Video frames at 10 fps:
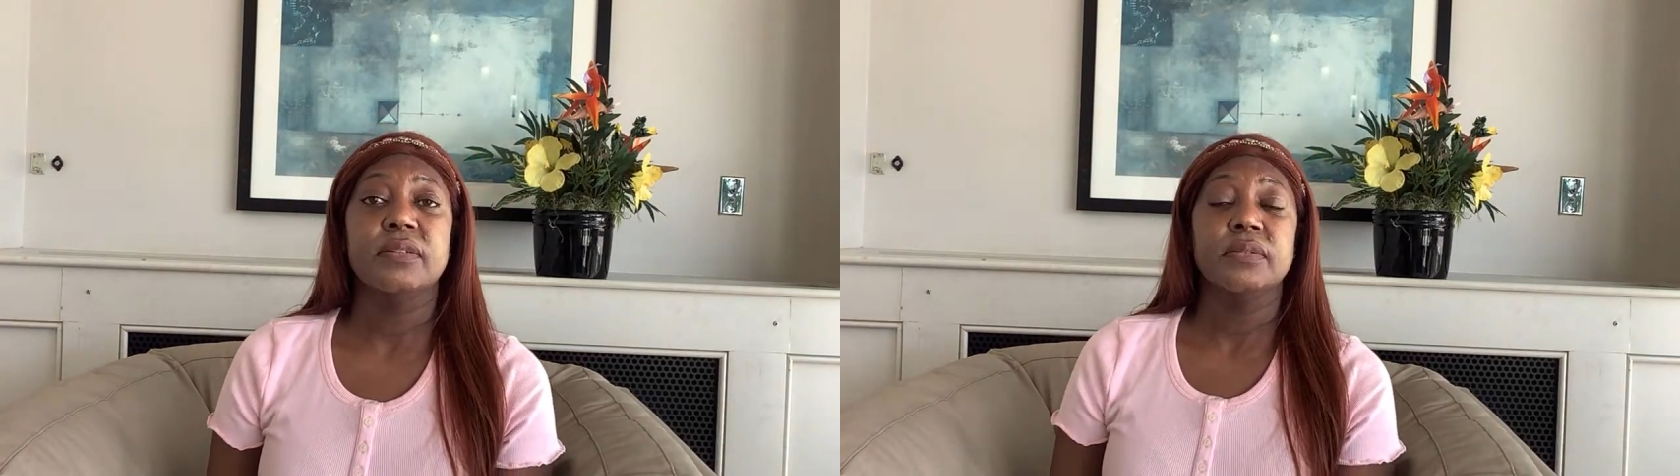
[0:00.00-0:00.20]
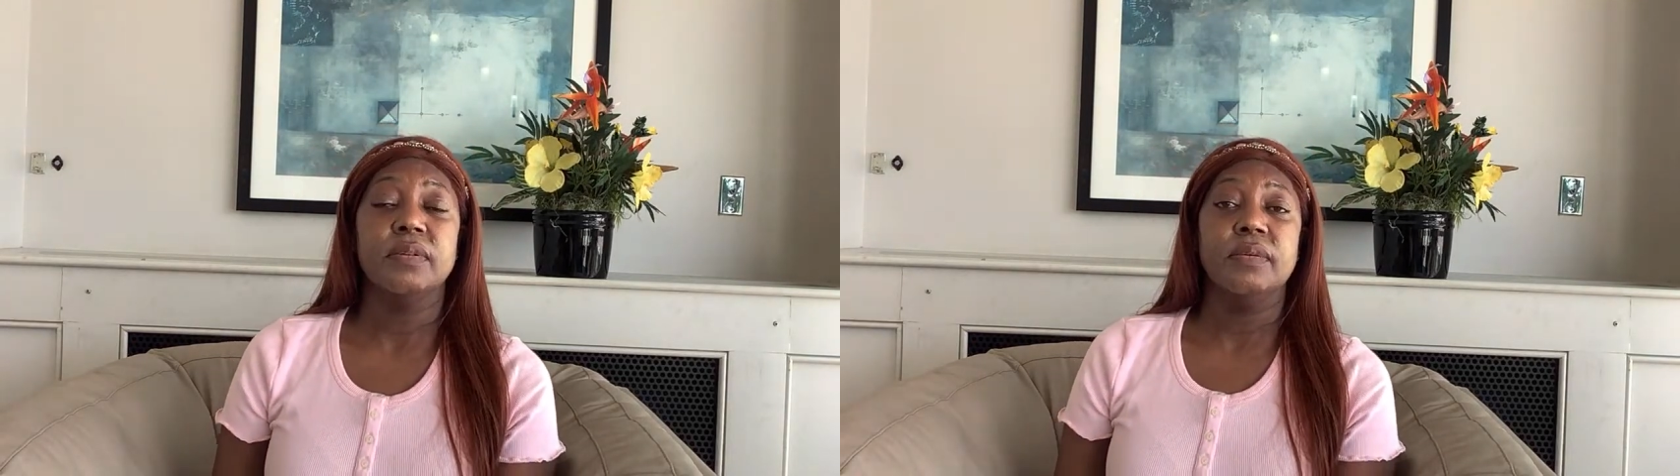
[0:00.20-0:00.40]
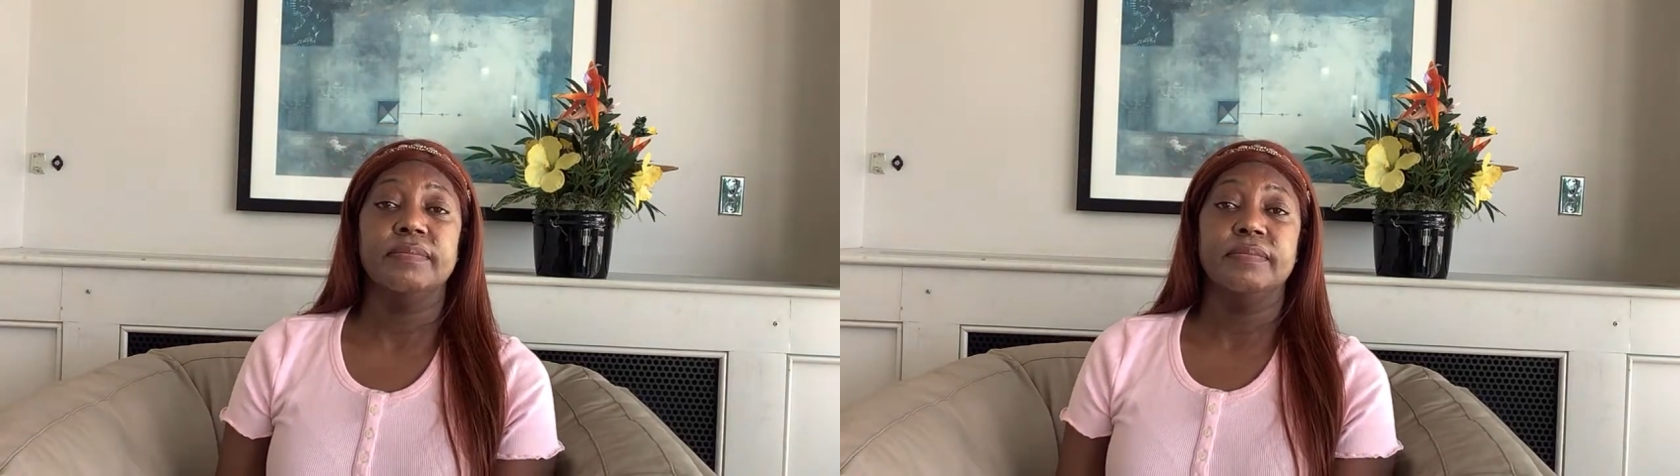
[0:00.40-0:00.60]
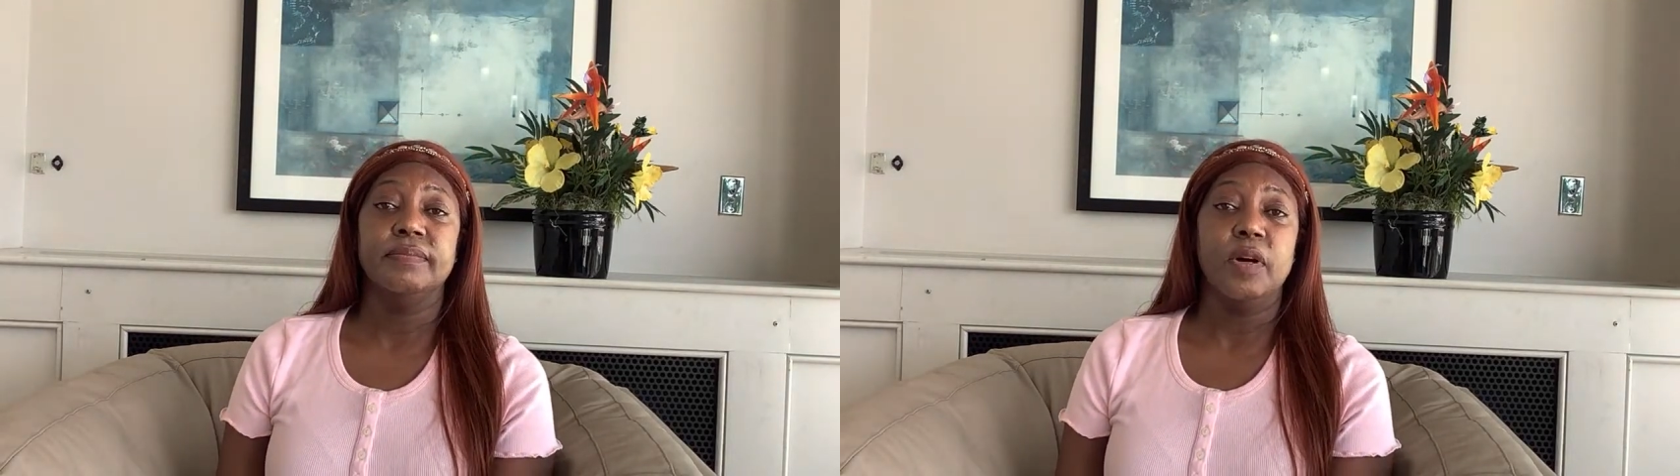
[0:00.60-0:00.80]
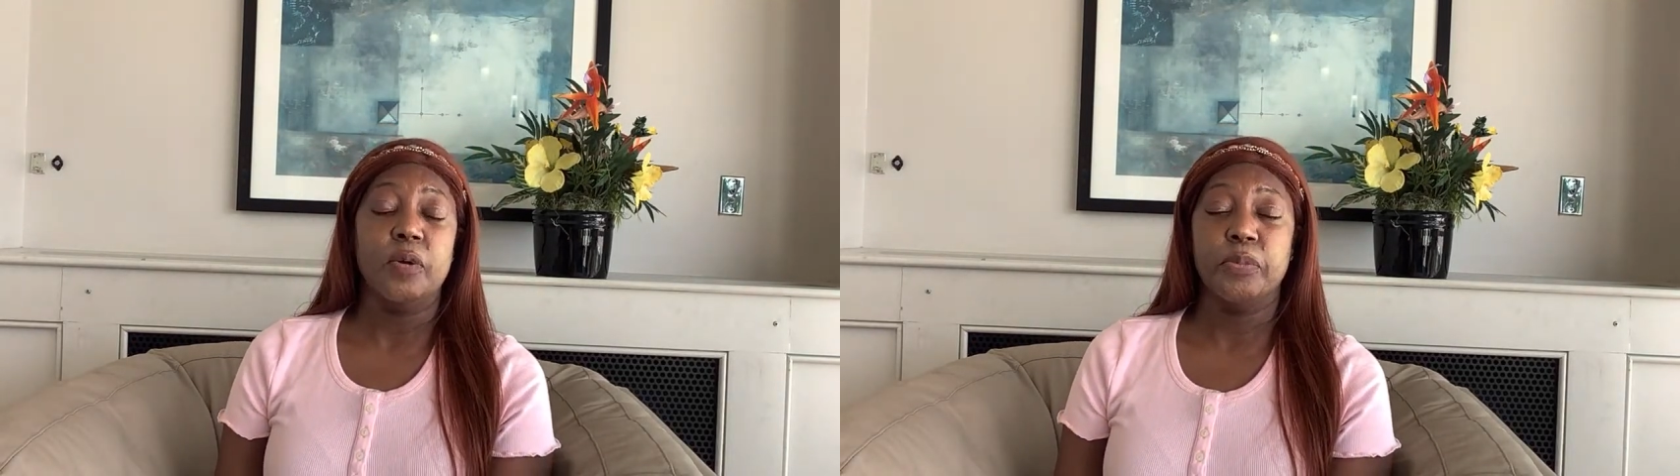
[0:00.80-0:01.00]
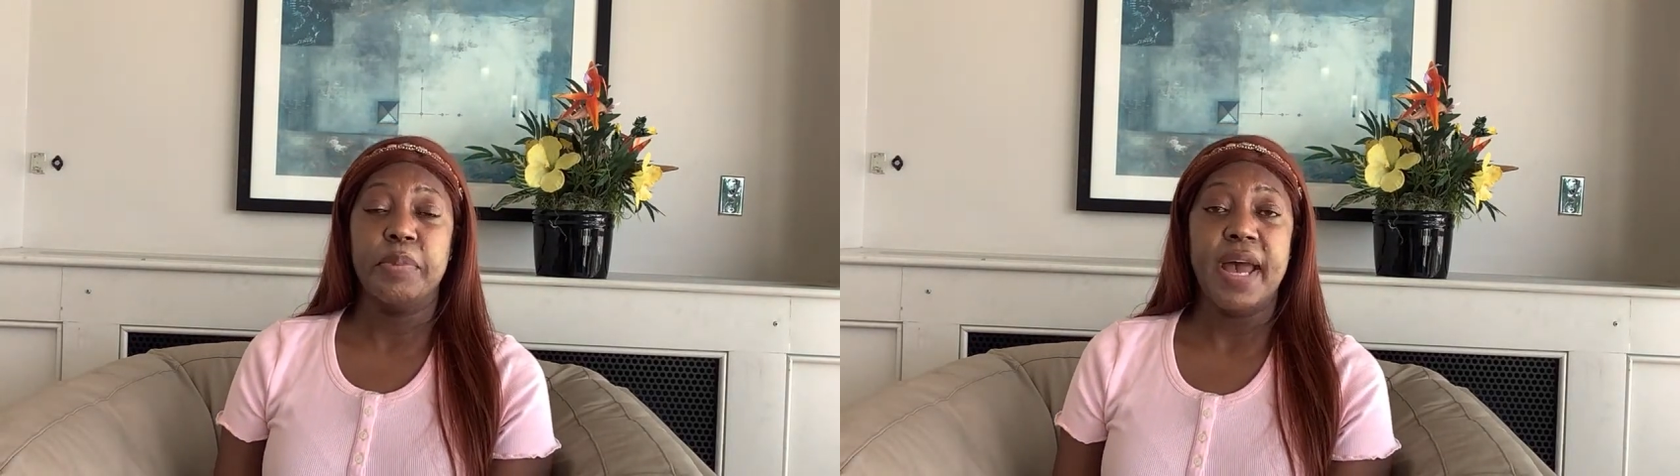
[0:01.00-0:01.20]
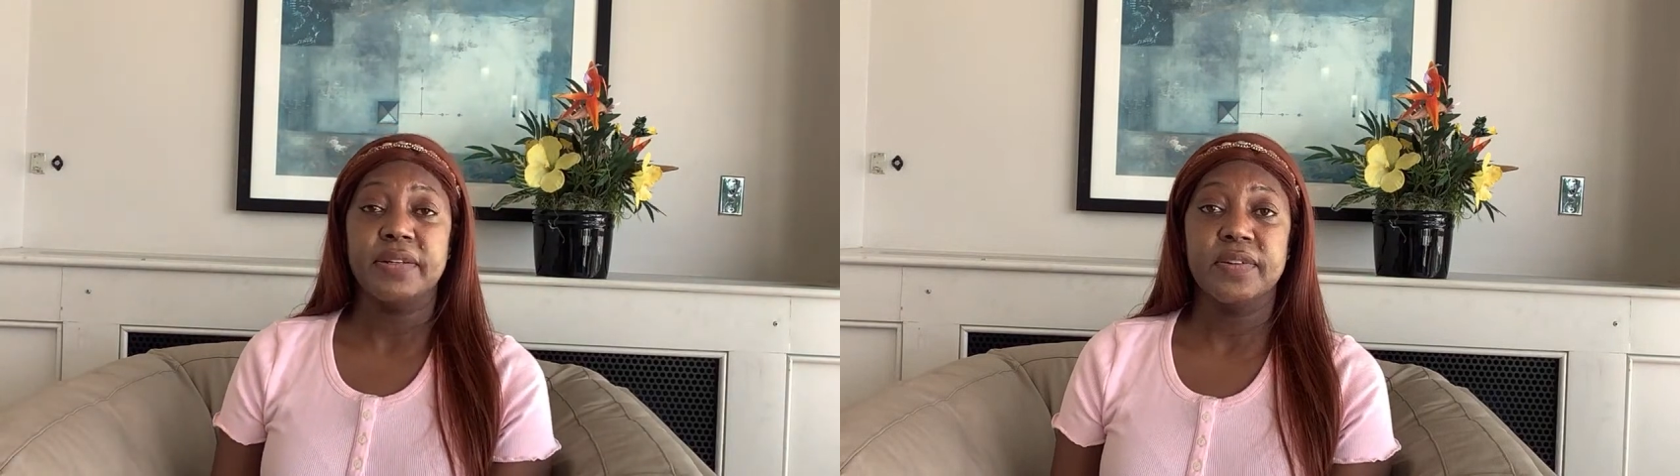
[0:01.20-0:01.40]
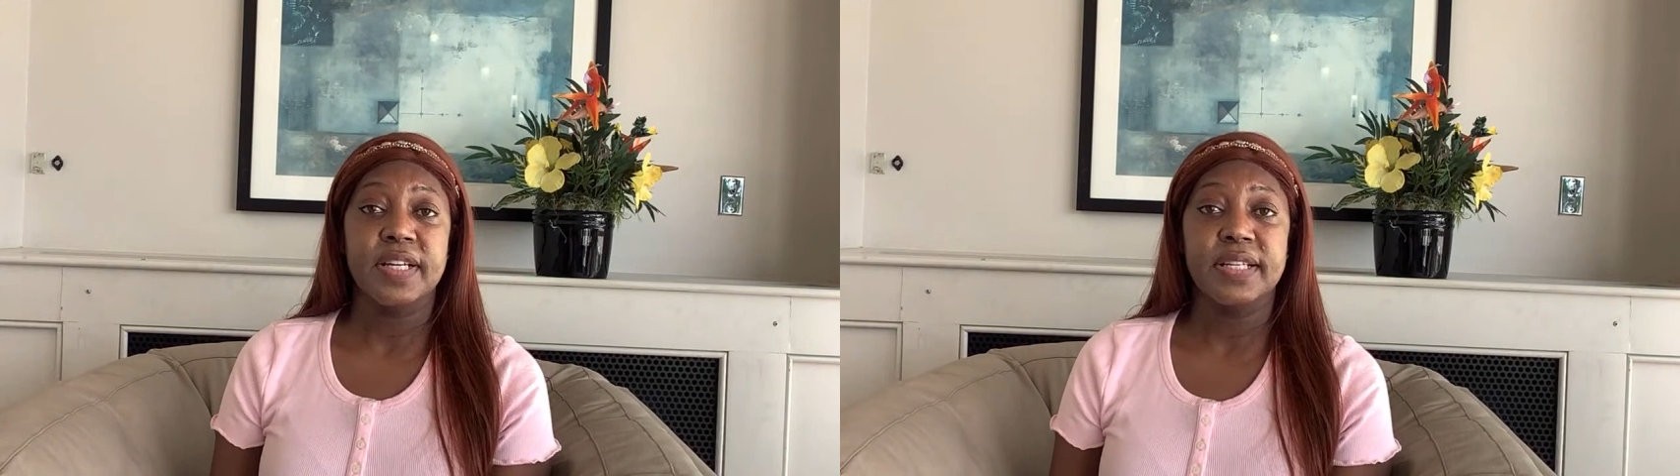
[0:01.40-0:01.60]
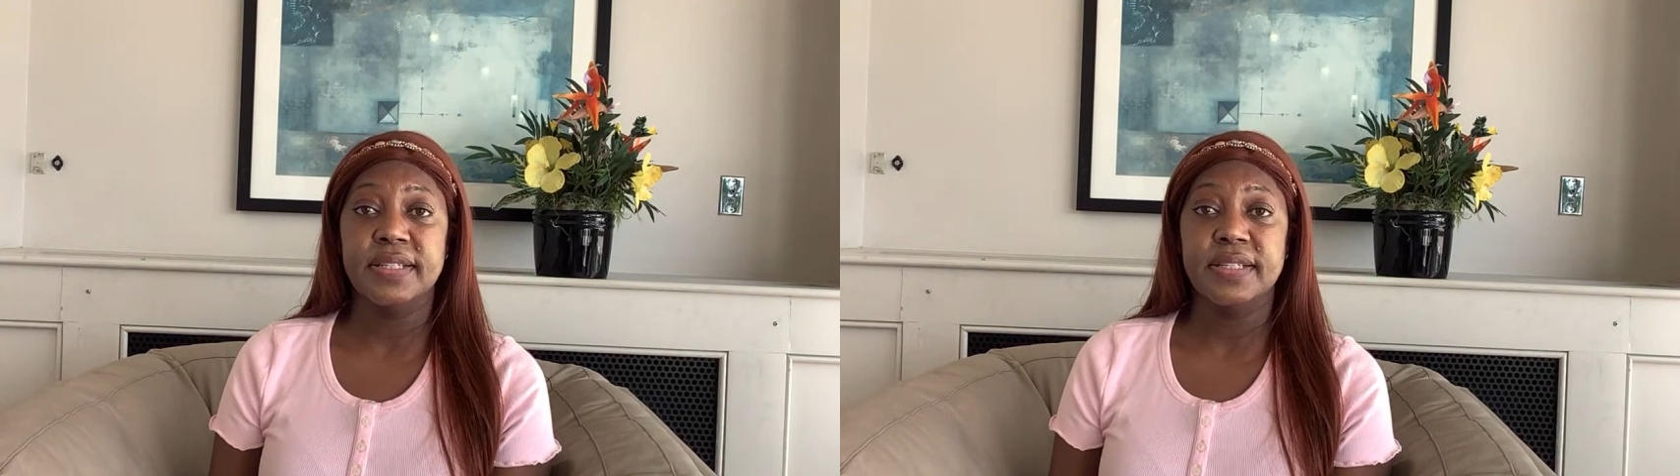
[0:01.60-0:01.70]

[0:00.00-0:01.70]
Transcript: or bad credit?